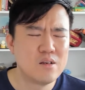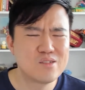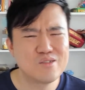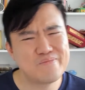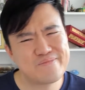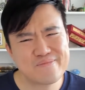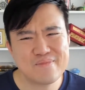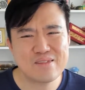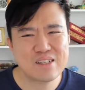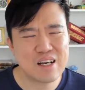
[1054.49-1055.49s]
So
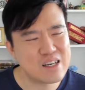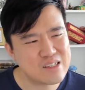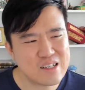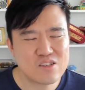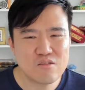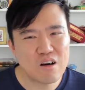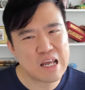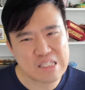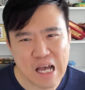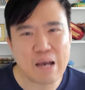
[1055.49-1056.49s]
guys, it's not
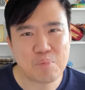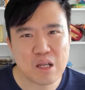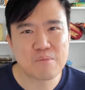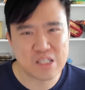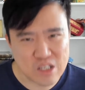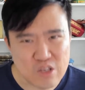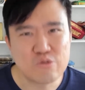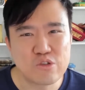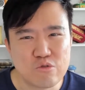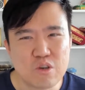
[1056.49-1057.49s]
as hyped up as it
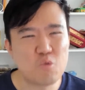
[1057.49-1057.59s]
used to.